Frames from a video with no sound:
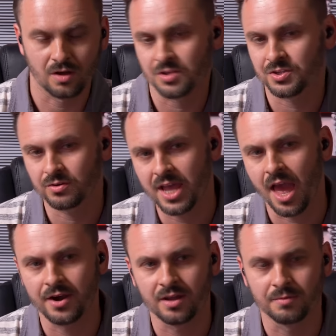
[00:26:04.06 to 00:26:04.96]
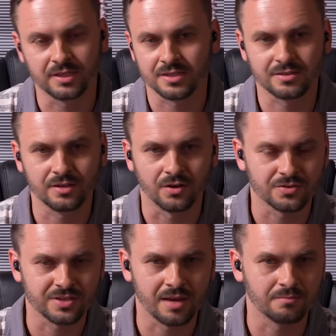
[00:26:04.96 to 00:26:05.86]
also Canada, but that's you
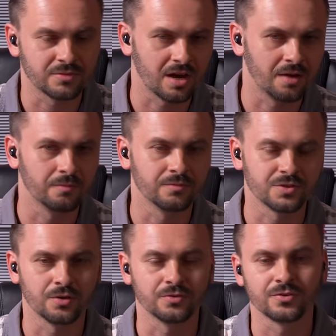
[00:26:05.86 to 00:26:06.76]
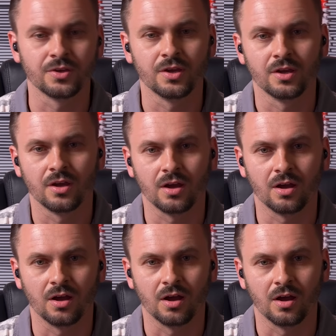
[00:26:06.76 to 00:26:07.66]
know same time zones.
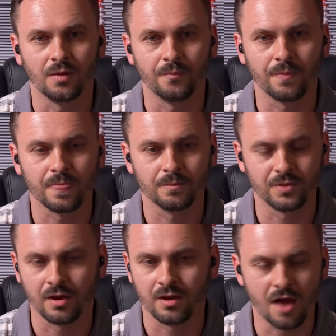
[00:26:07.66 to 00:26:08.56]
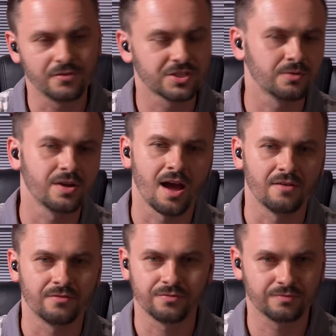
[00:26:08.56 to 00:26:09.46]
Um, obviously, we
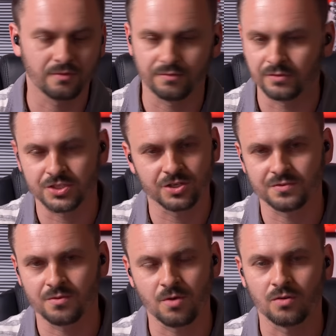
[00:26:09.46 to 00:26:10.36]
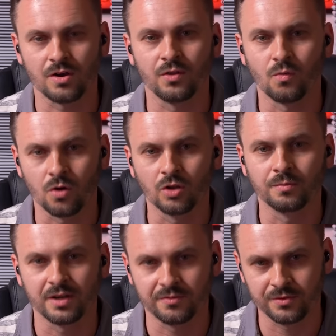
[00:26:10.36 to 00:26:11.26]
have listeners from all around the
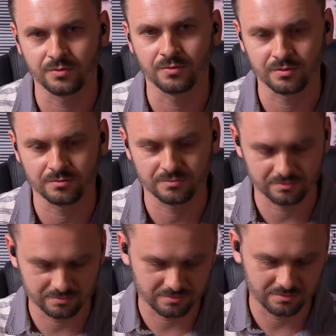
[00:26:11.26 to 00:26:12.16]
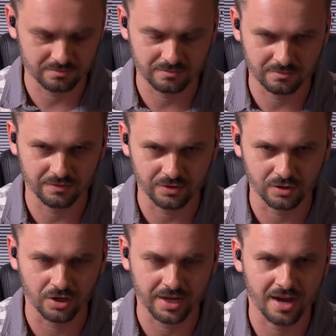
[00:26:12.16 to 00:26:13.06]
world, but if you if
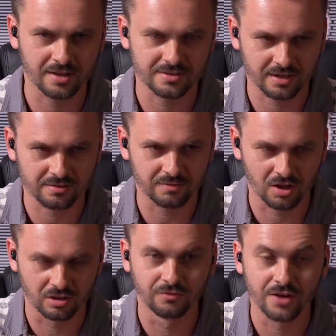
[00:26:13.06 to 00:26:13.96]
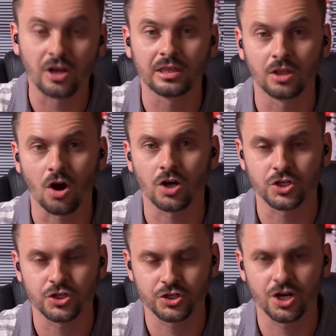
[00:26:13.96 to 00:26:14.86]
you look at it, it's like a very
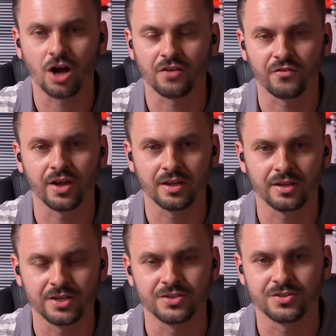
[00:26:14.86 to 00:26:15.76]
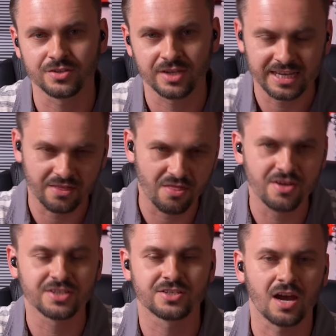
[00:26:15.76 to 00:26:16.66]
large chunk of it is in
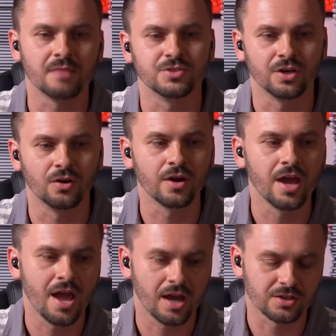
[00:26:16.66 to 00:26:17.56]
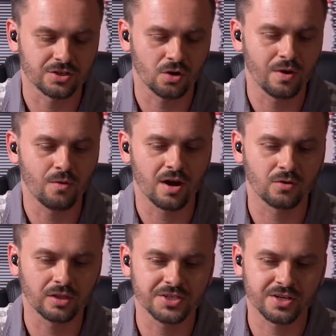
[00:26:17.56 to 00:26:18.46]
this time zone, and so we want
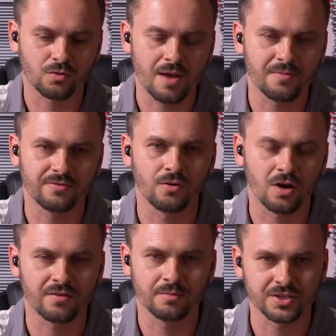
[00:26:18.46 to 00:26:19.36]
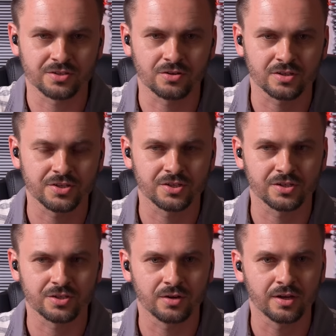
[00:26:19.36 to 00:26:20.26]
to release it right before everybody starts
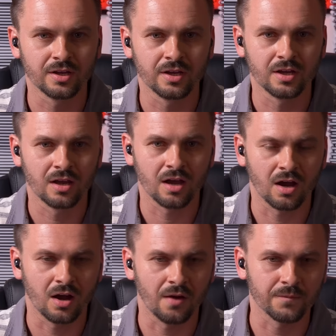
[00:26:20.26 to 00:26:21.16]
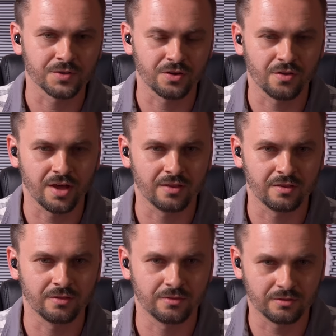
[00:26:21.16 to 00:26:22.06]
listening to it. Um, so that
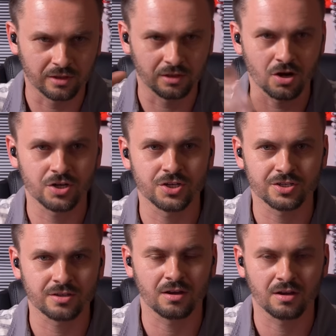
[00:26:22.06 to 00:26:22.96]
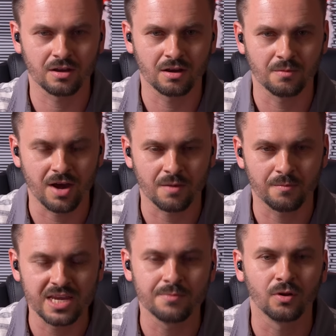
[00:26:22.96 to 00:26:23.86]
okay. the largest amount
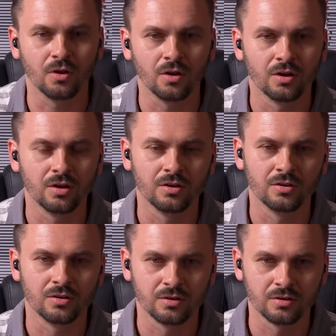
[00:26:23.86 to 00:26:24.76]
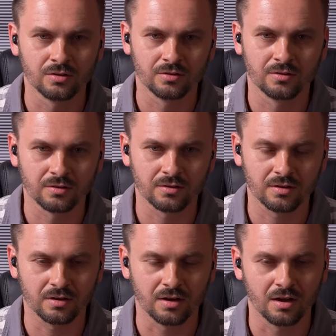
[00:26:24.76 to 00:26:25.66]
of people
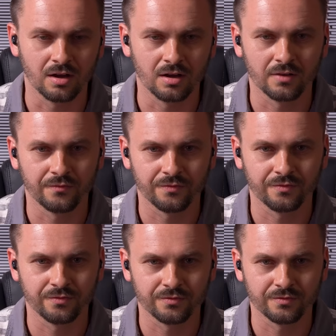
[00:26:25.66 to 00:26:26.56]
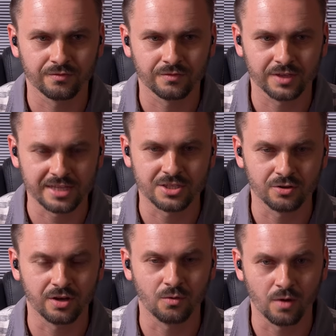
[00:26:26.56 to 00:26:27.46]
uh, get
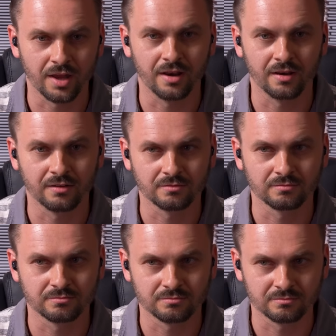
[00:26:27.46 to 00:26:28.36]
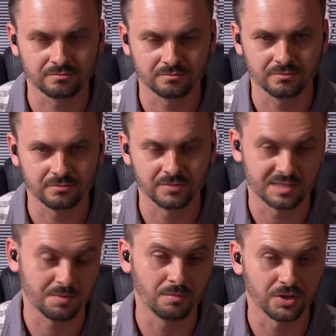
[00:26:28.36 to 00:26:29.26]
to it when
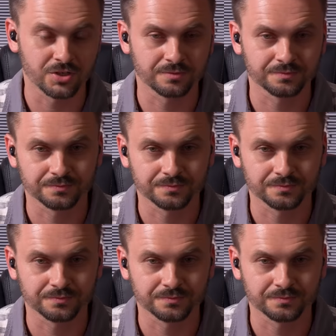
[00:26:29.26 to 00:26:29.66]
it's published.